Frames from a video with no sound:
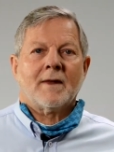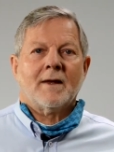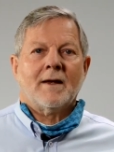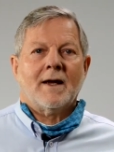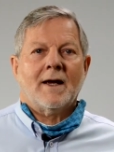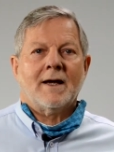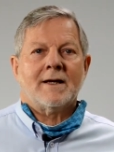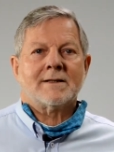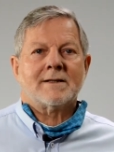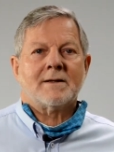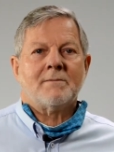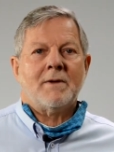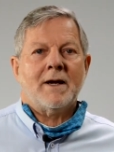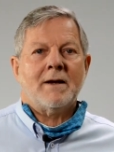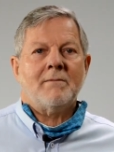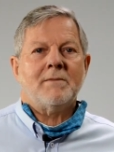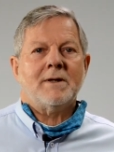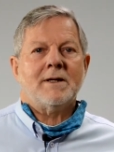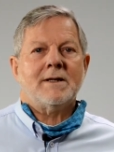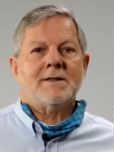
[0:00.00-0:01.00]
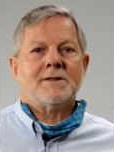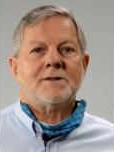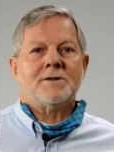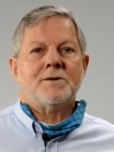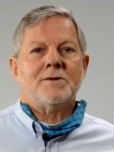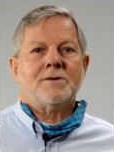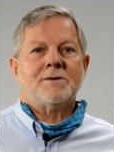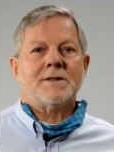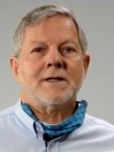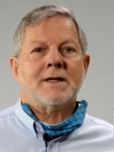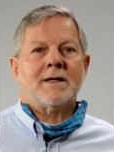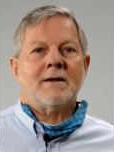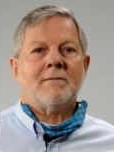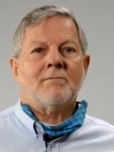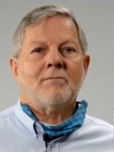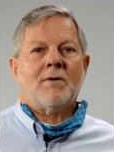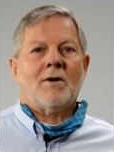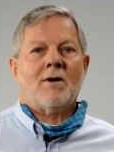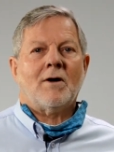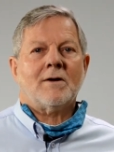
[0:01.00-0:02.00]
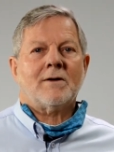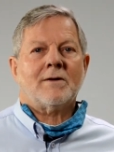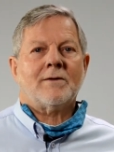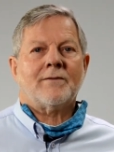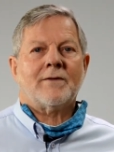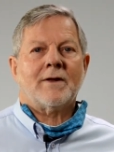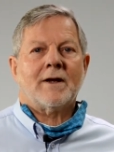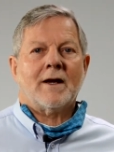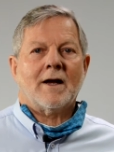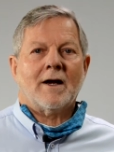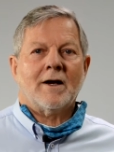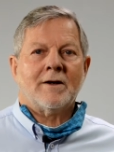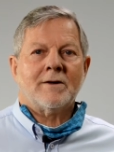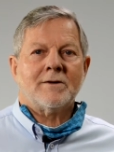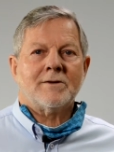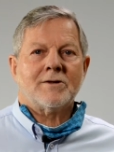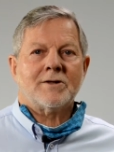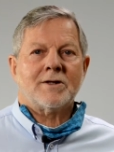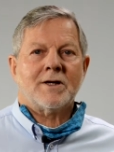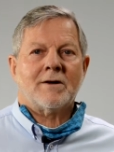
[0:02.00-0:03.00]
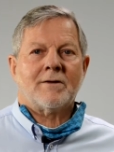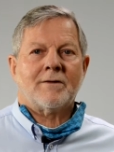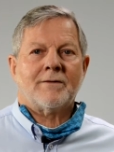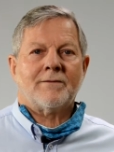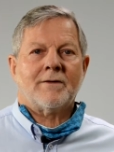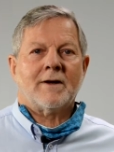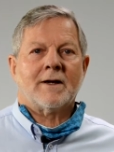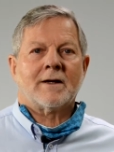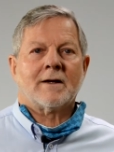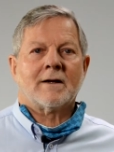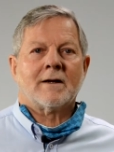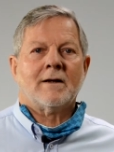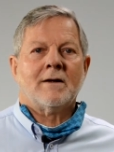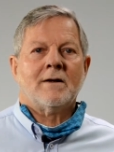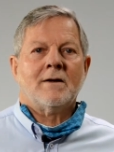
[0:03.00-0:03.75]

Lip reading: as the member is using part of their own share of fund,